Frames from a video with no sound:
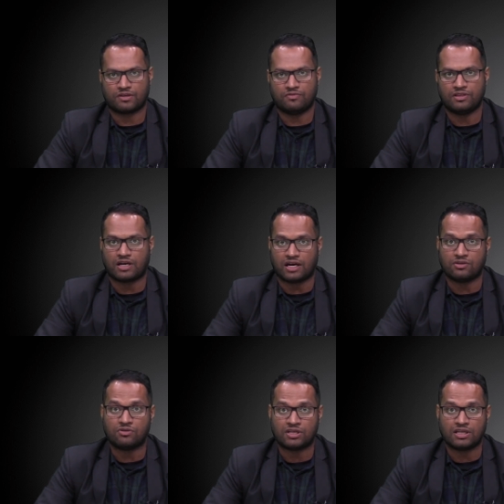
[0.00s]
With
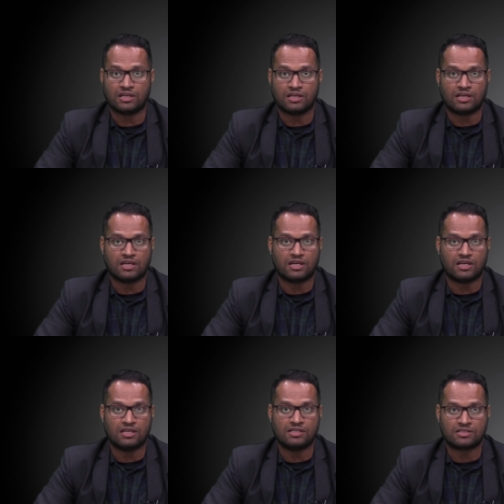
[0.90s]
IoT,
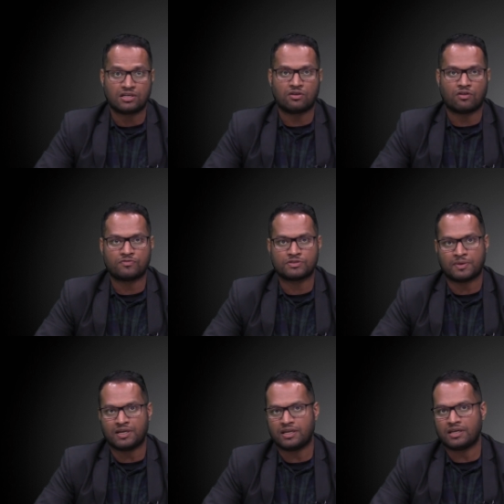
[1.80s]
instead of
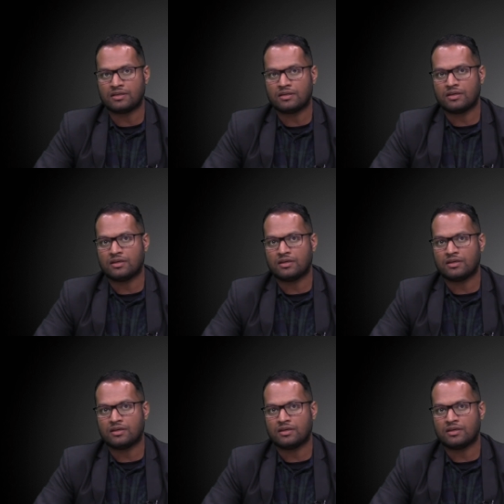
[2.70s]
spending